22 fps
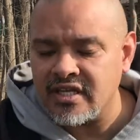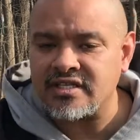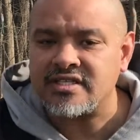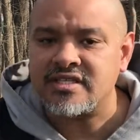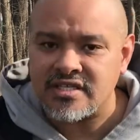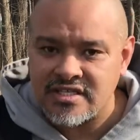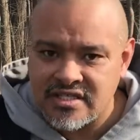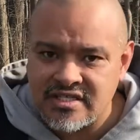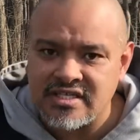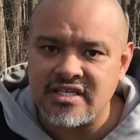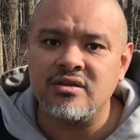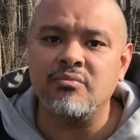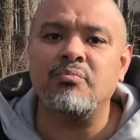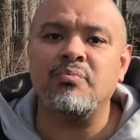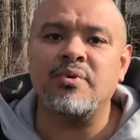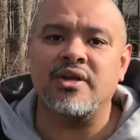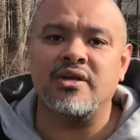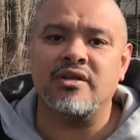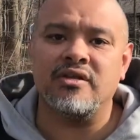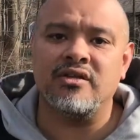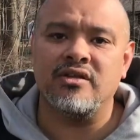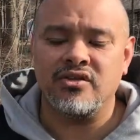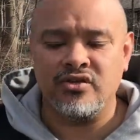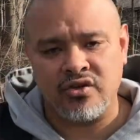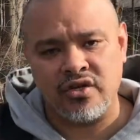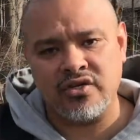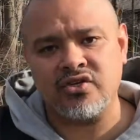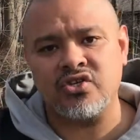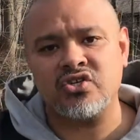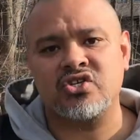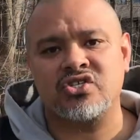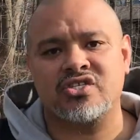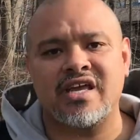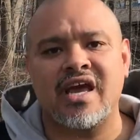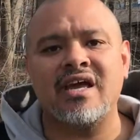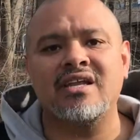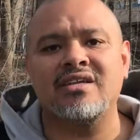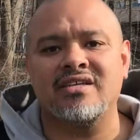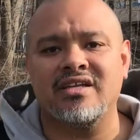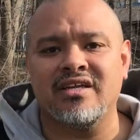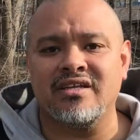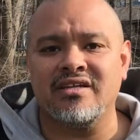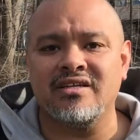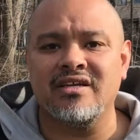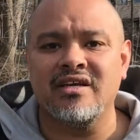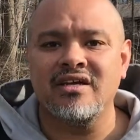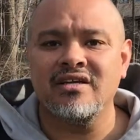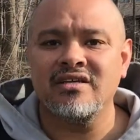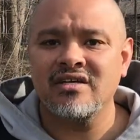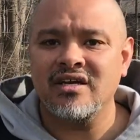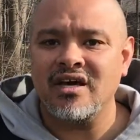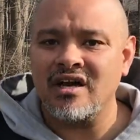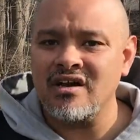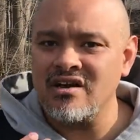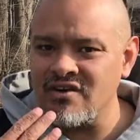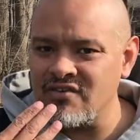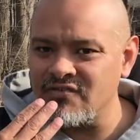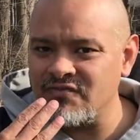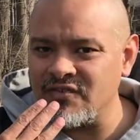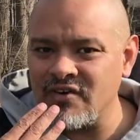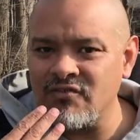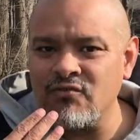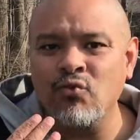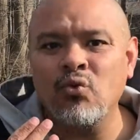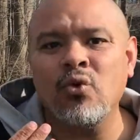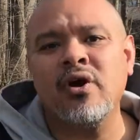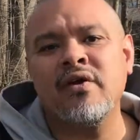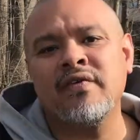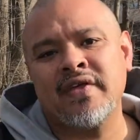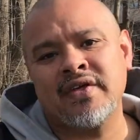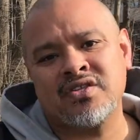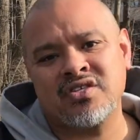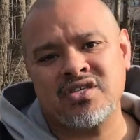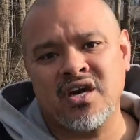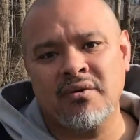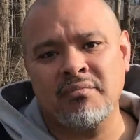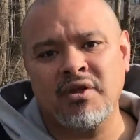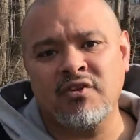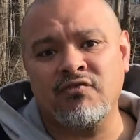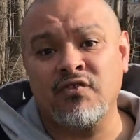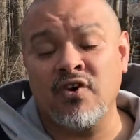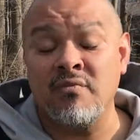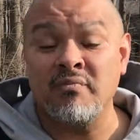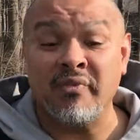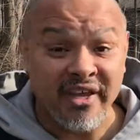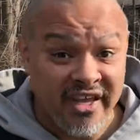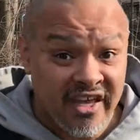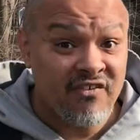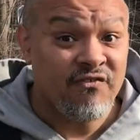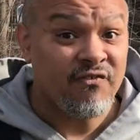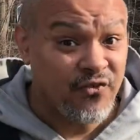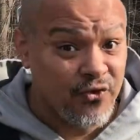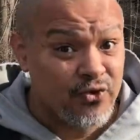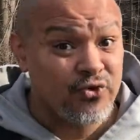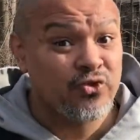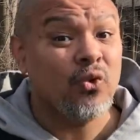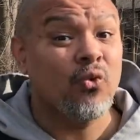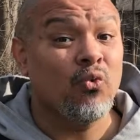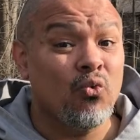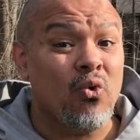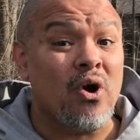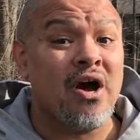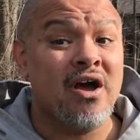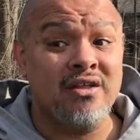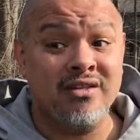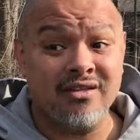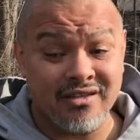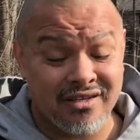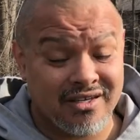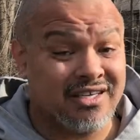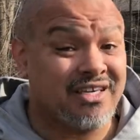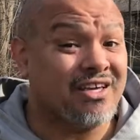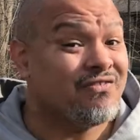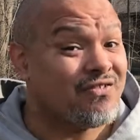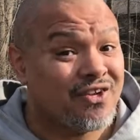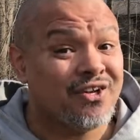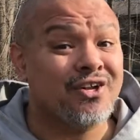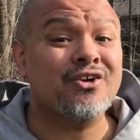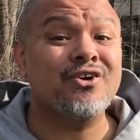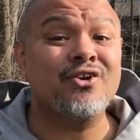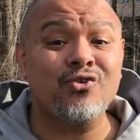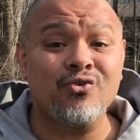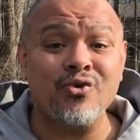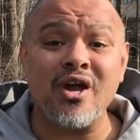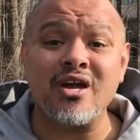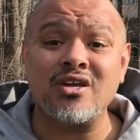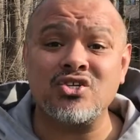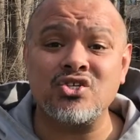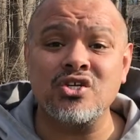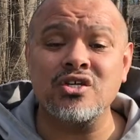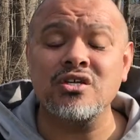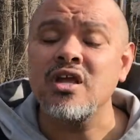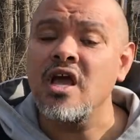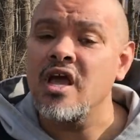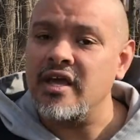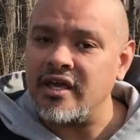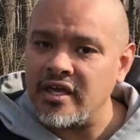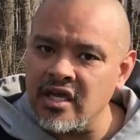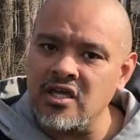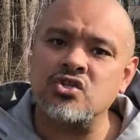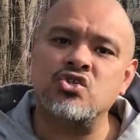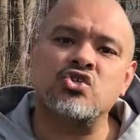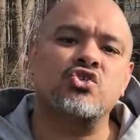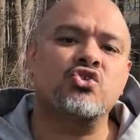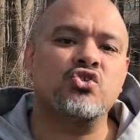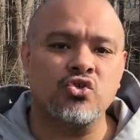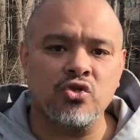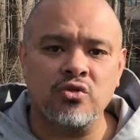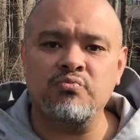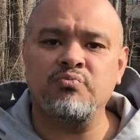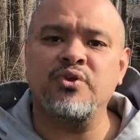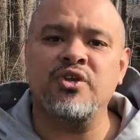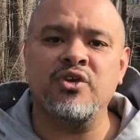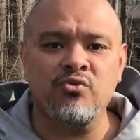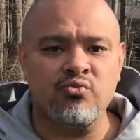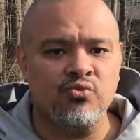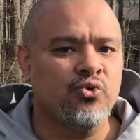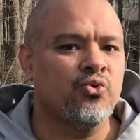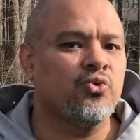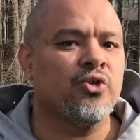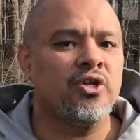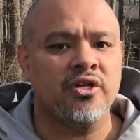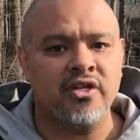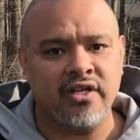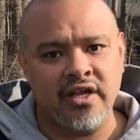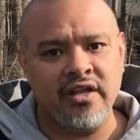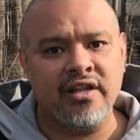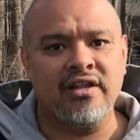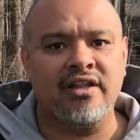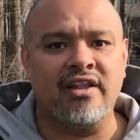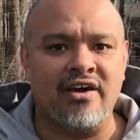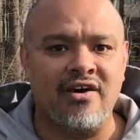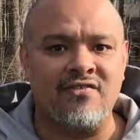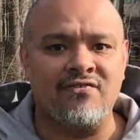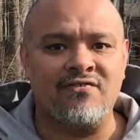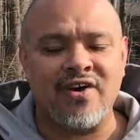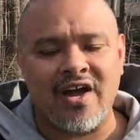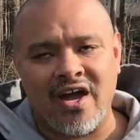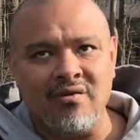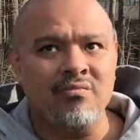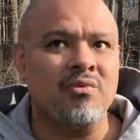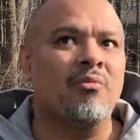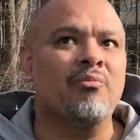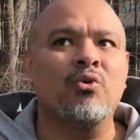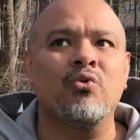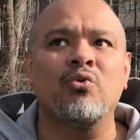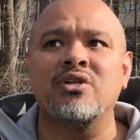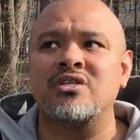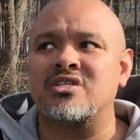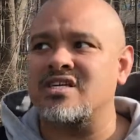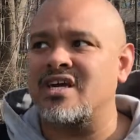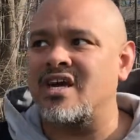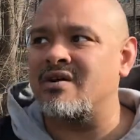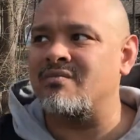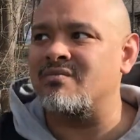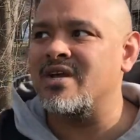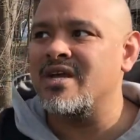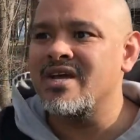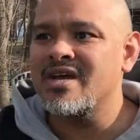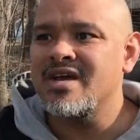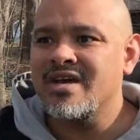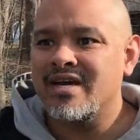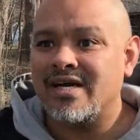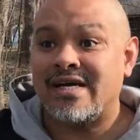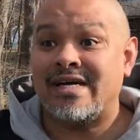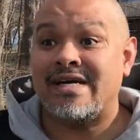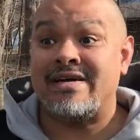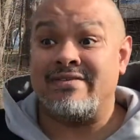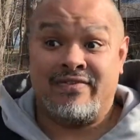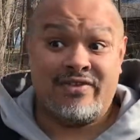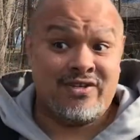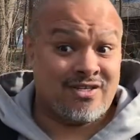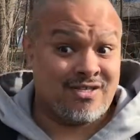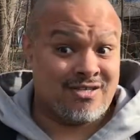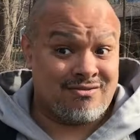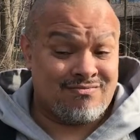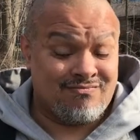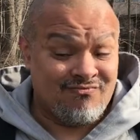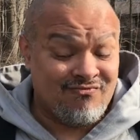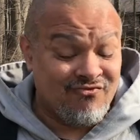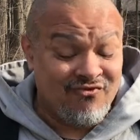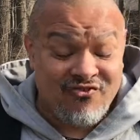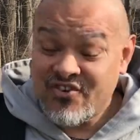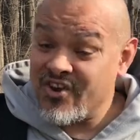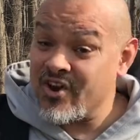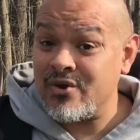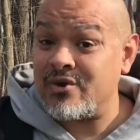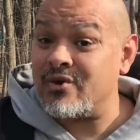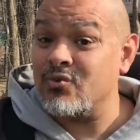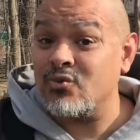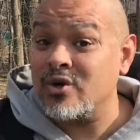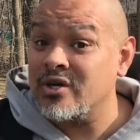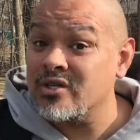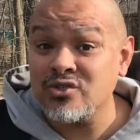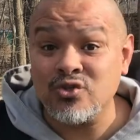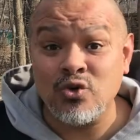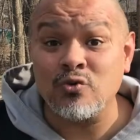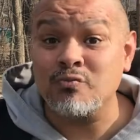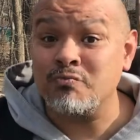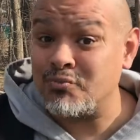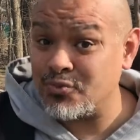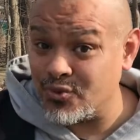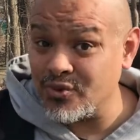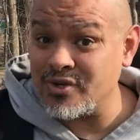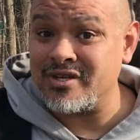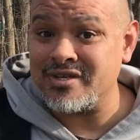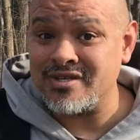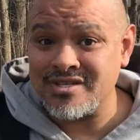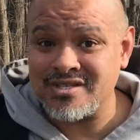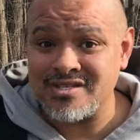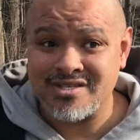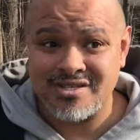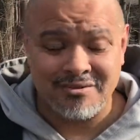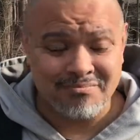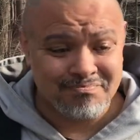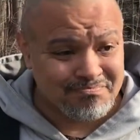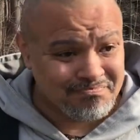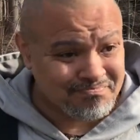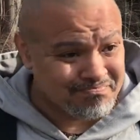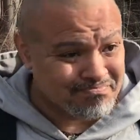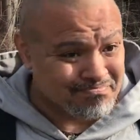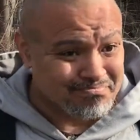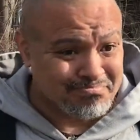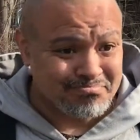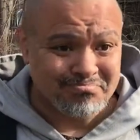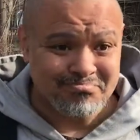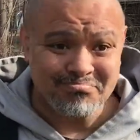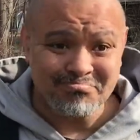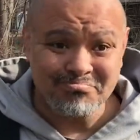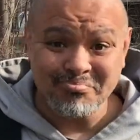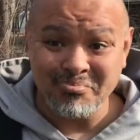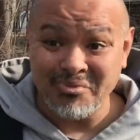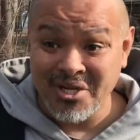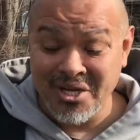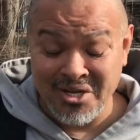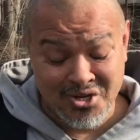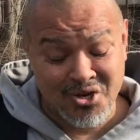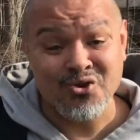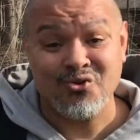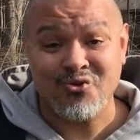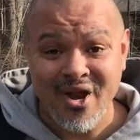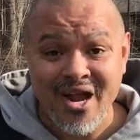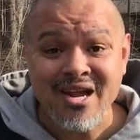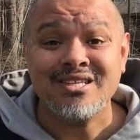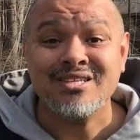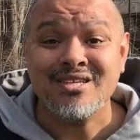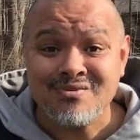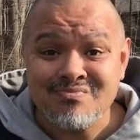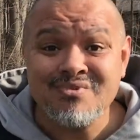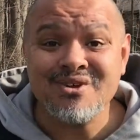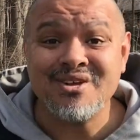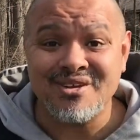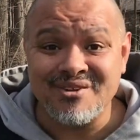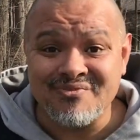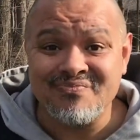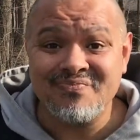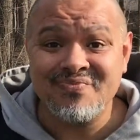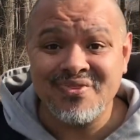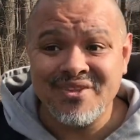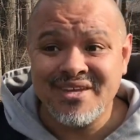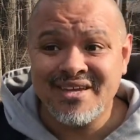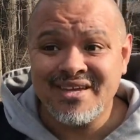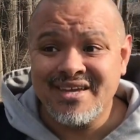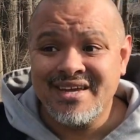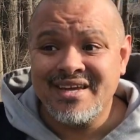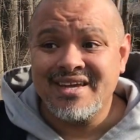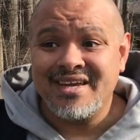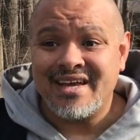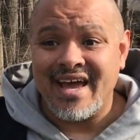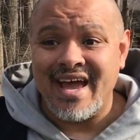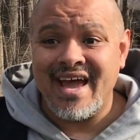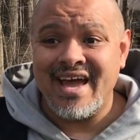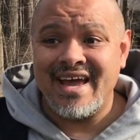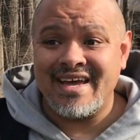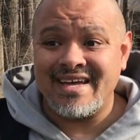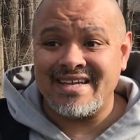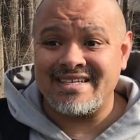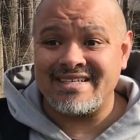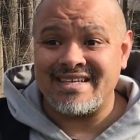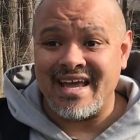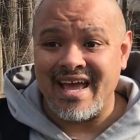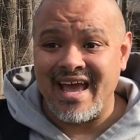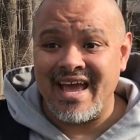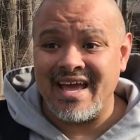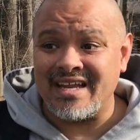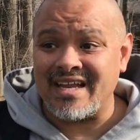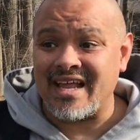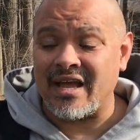You need to deepen your understanding of where that's coming from. If you're the one giving a correction, it should be rooted in love. I remember one time this very well-known priest corrected me, and